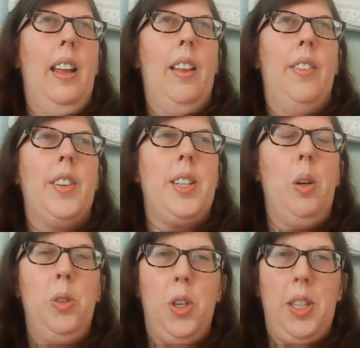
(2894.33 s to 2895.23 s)
the
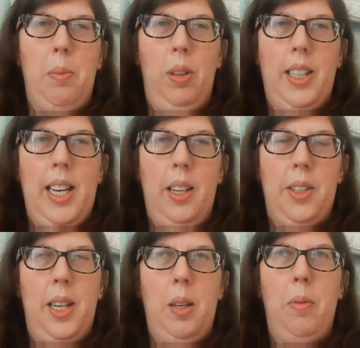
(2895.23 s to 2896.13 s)
soldier simply
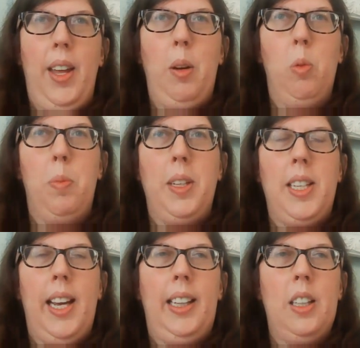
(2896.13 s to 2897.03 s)
tells him they will be
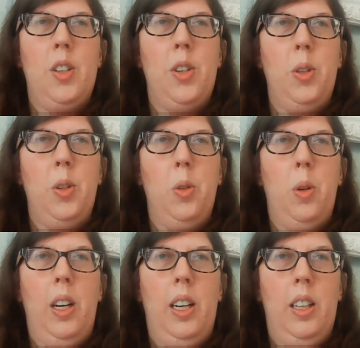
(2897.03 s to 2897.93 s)
taken
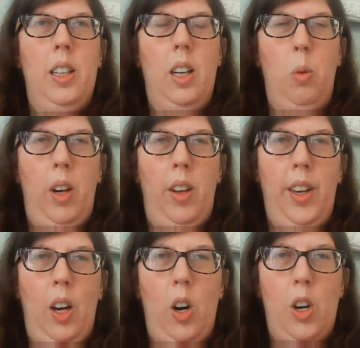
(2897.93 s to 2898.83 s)
to uh, one of the
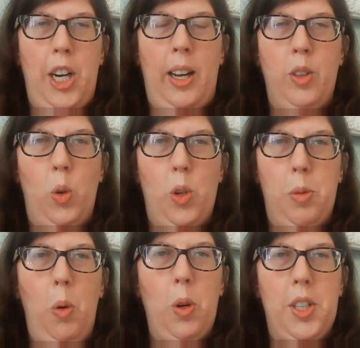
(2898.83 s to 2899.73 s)
large outdoor
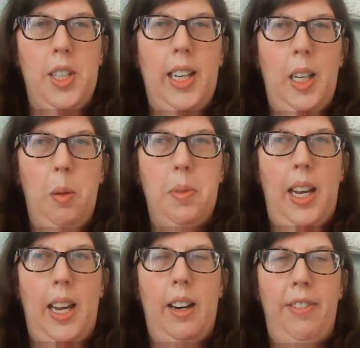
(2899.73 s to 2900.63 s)
sports stadiums
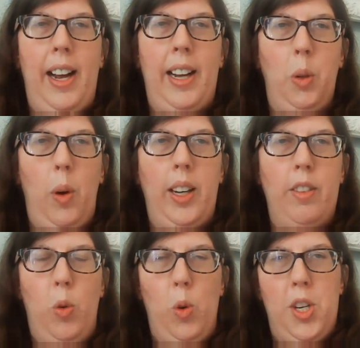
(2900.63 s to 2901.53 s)
and evaluated
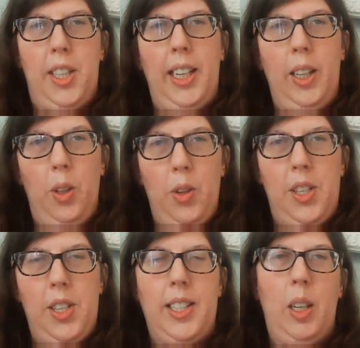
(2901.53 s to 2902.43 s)
for skills
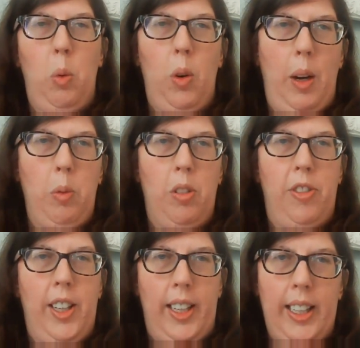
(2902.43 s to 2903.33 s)
to see where they will
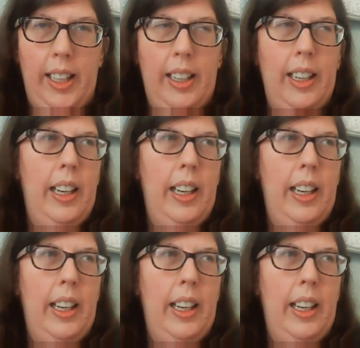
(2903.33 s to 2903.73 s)
fit in.